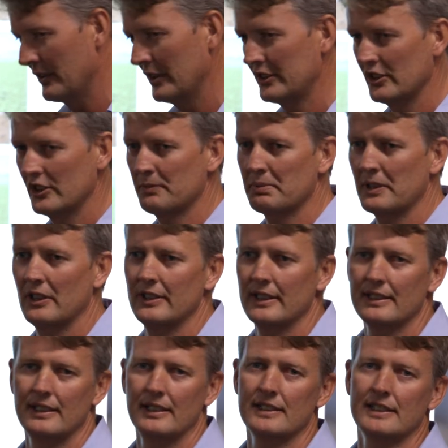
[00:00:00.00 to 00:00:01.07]
Research
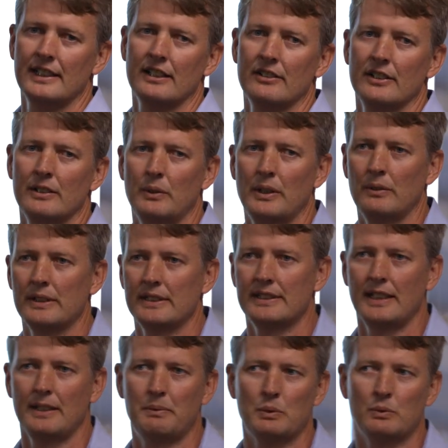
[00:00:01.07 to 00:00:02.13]
Project in this area where we
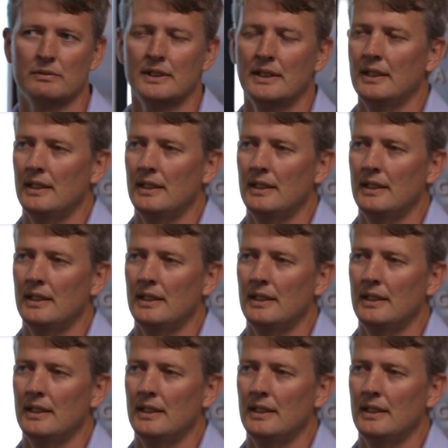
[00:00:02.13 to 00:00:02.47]
sampled